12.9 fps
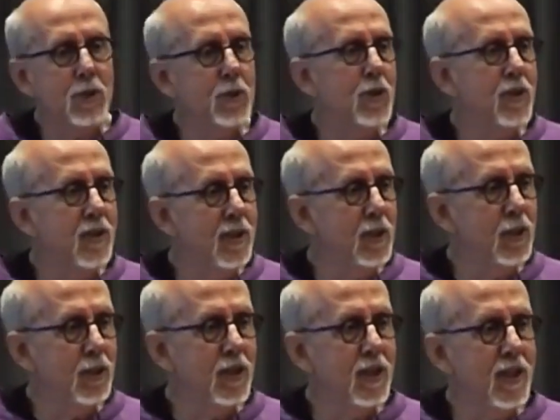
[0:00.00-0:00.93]
business, and they
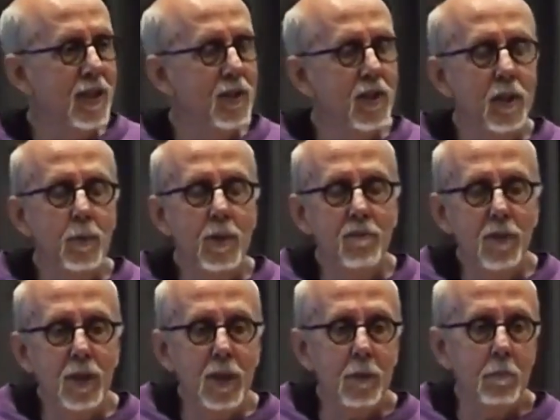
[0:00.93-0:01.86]
took the chance, and they went
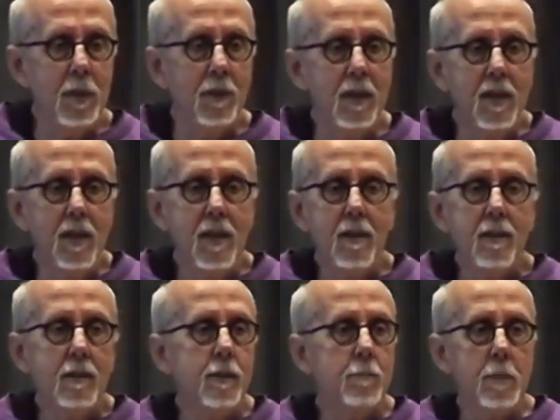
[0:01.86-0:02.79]
vegan. But
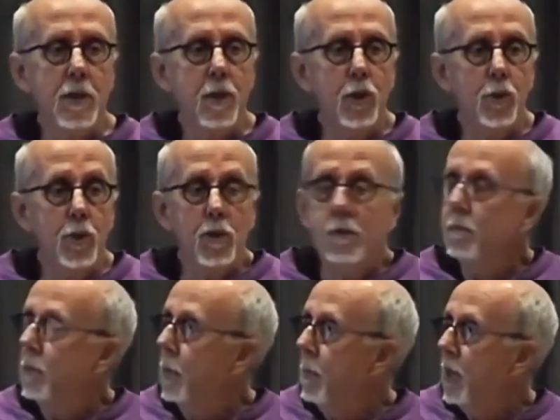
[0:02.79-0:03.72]
it's been huge,
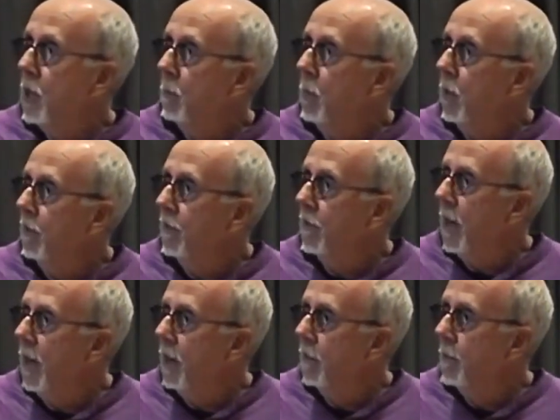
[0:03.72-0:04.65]
the best move
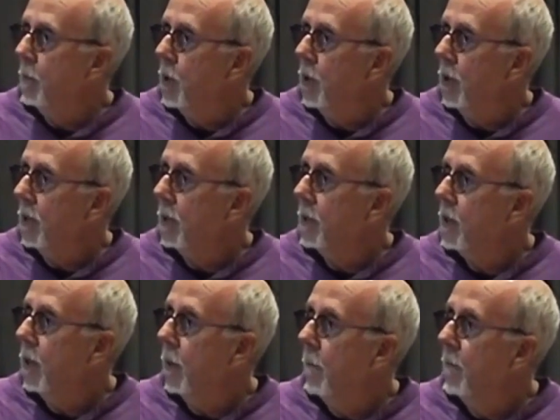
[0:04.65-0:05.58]
any of them took.
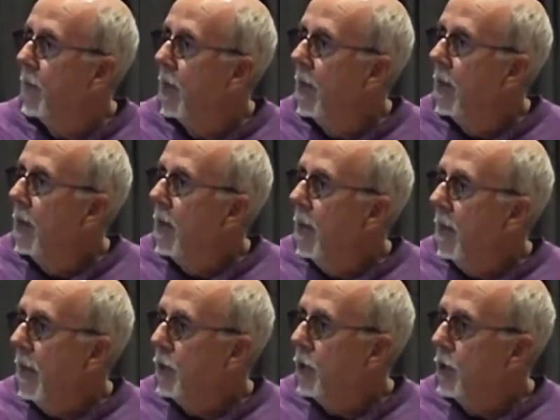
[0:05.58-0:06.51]
So that's